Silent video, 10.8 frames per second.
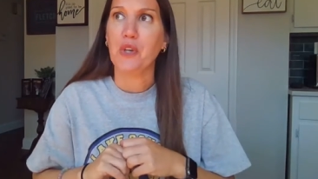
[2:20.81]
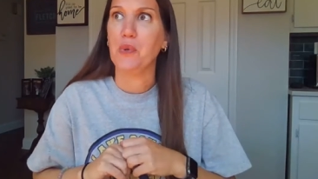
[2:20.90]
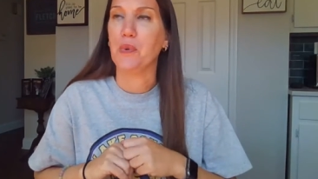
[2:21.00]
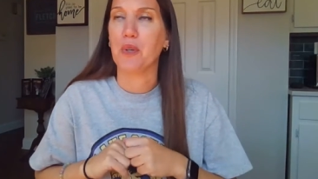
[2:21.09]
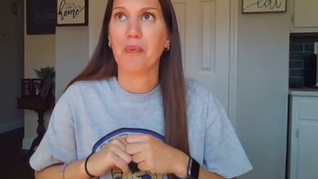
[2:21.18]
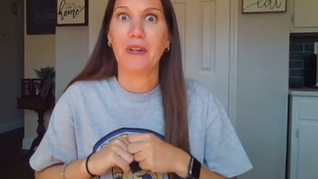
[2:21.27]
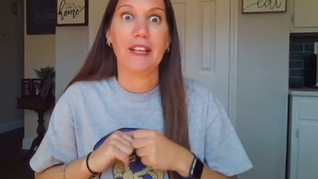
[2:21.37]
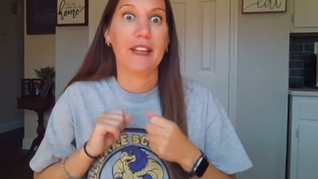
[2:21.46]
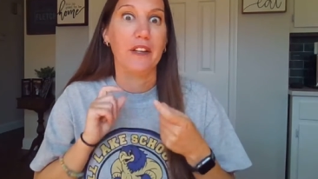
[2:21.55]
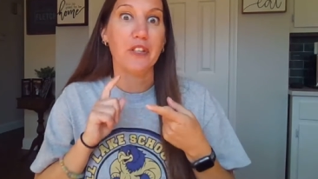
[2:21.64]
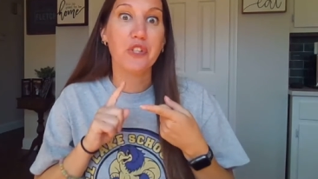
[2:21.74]
You could bring
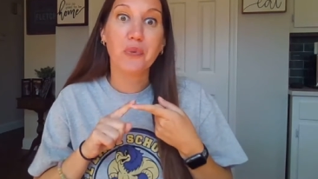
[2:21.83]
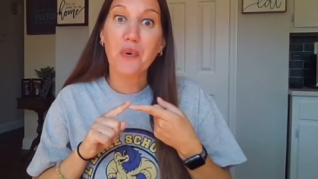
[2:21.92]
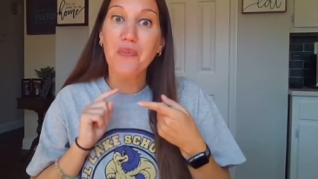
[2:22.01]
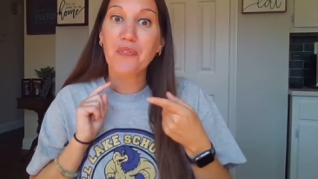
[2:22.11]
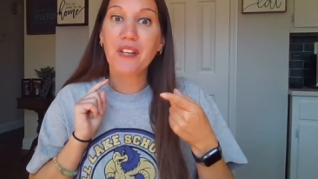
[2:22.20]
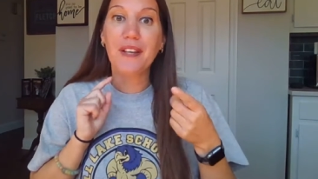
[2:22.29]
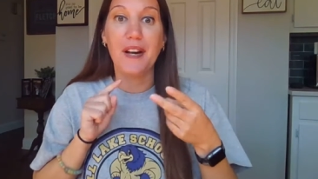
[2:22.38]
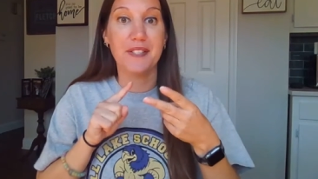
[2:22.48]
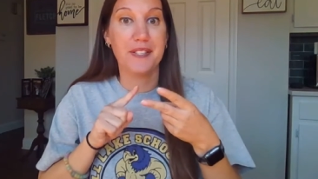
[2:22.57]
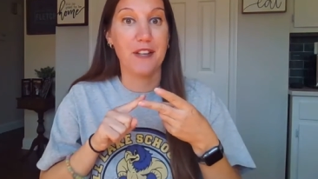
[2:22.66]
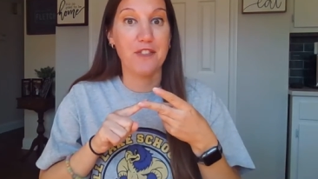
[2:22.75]
in a trophy,
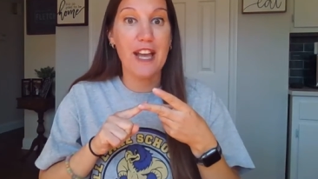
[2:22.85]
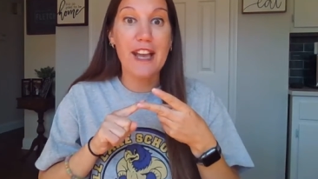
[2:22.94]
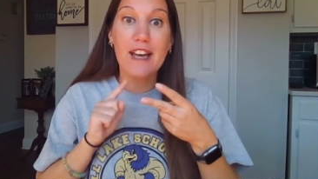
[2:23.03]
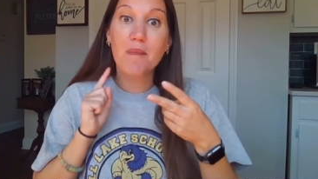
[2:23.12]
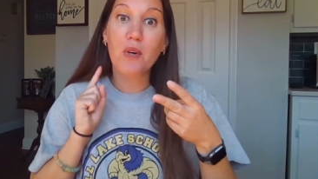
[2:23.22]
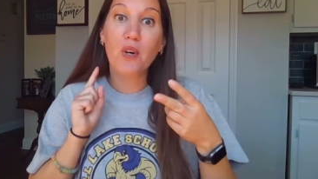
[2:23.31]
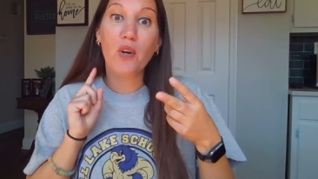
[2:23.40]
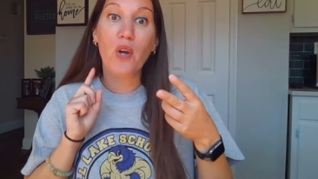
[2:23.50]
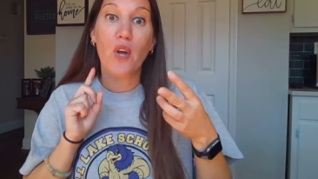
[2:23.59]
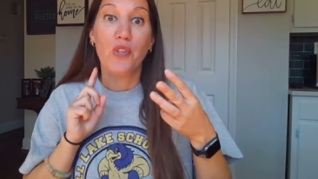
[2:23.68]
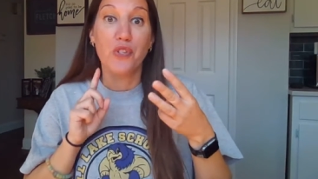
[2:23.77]
a stuffed
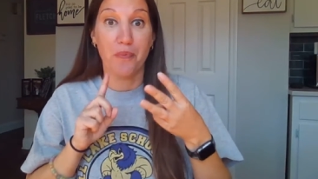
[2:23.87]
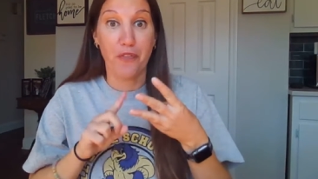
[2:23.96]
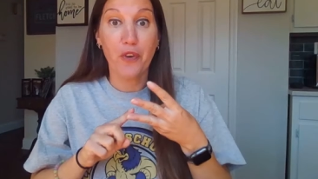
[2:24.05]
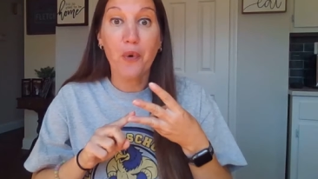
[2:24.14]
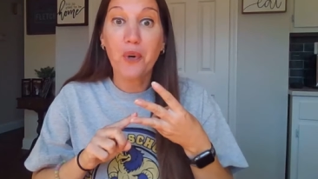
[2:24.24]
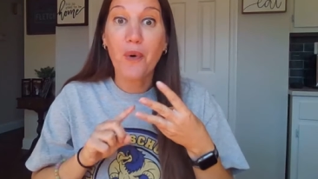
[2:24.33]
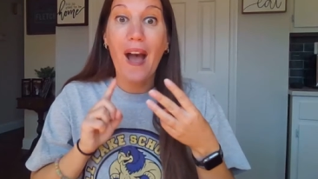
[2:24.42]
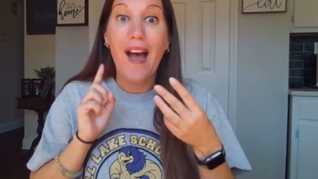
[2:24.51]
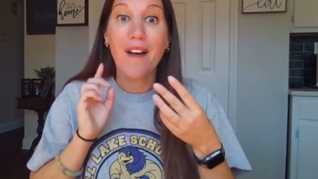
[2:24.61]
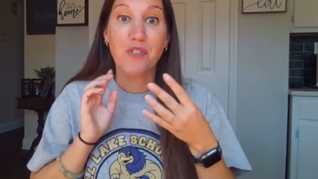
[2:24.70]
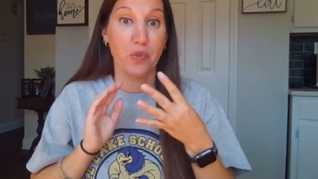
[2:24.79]
animal, some
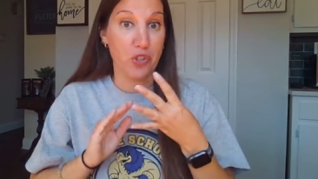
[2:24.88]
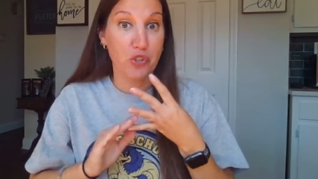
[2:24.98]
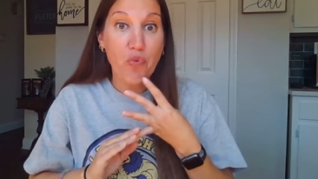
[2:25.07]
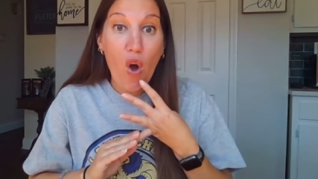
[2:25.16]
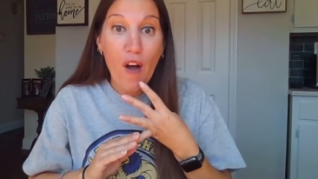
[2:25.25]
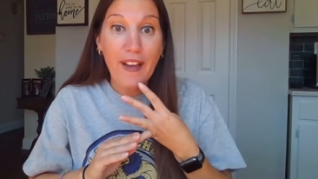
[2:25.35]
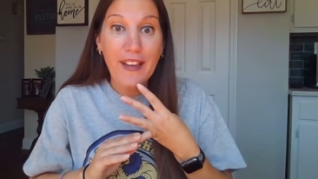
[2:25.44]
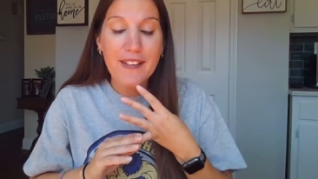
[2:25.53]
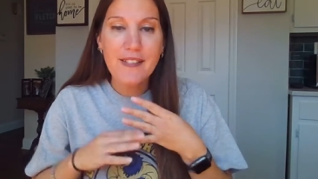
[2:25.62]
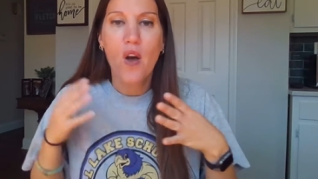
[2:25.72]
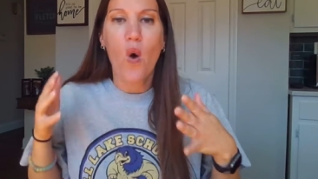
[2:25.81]
photographs or
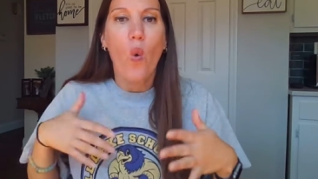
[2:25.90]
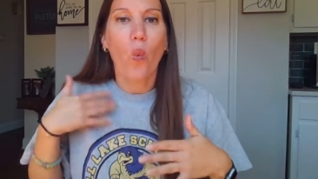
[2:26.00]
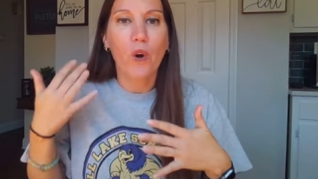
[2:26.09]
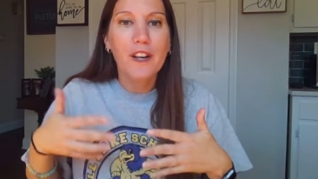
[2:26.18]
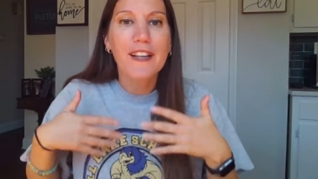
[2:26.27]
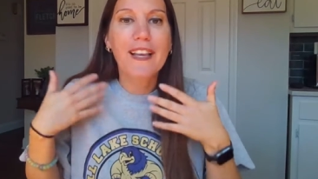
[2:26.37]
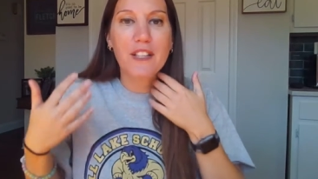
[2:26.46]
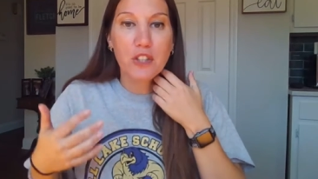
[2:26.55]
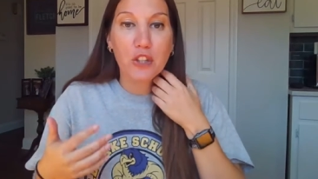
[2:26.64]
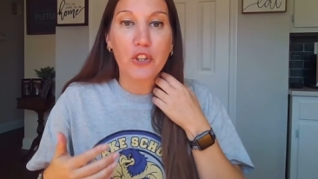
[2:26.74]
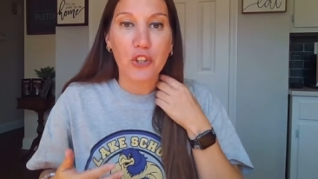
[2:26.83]
drawings. We're gonna get
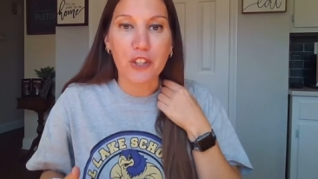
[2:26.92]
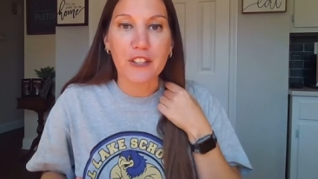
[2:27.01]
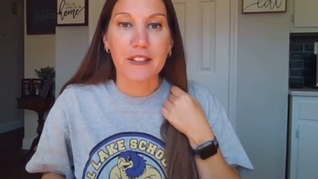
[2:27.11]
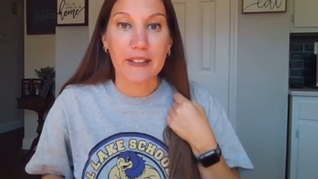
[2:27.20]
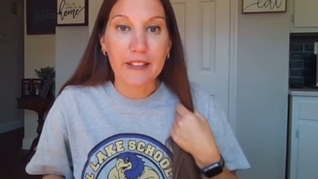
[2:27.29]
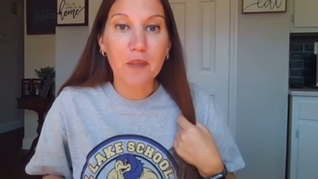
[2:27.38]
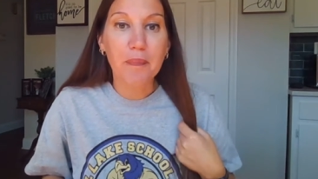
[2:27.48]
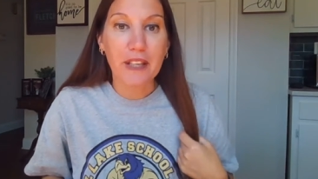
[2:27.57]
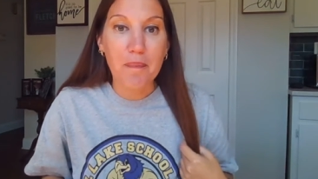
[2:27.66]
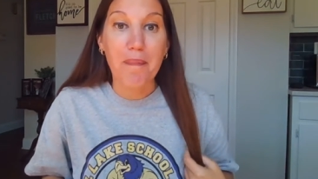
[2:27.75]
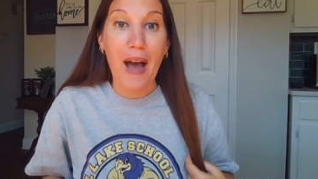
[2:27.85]
to learn a little
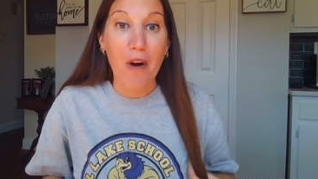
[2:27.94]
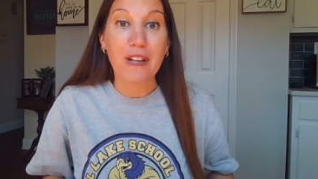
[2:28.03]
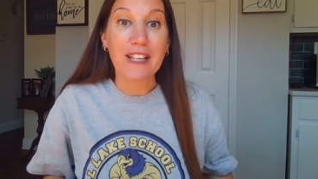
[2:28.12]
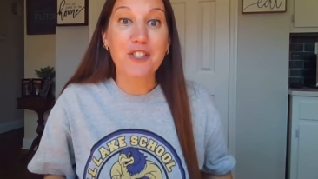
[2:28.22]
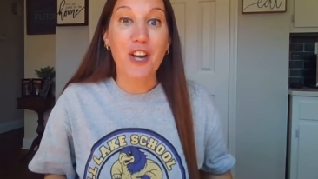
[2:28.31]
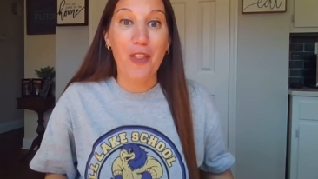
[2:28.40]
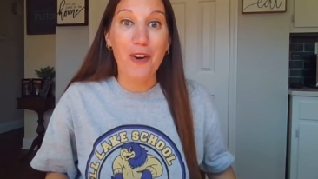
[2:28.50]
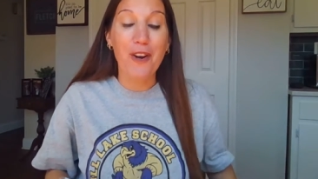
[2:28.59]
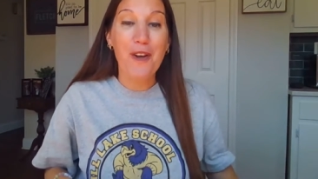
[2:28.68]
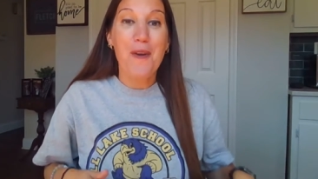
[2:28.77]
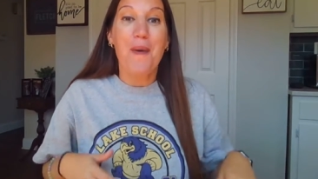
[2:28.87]
bit about each
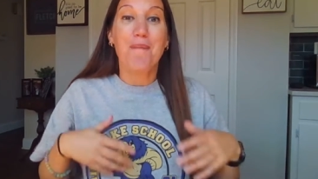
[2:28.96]
other